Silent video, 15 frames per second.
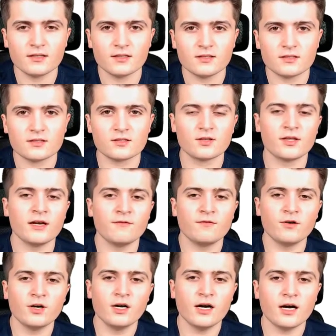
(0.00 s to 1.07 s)
So
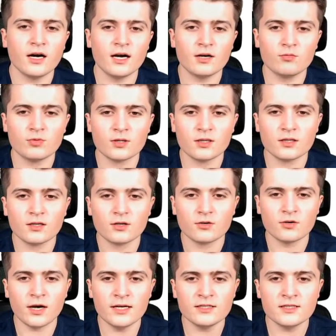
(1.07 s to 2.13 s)
therefore I will
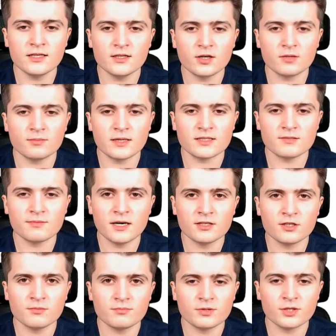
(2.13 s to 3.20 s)
right click on my smart
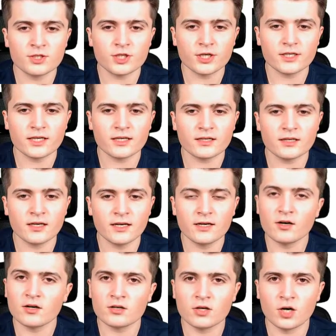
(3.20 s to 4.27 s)
home project and click
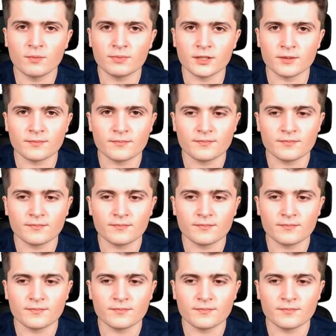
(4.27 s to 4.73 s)
on copy.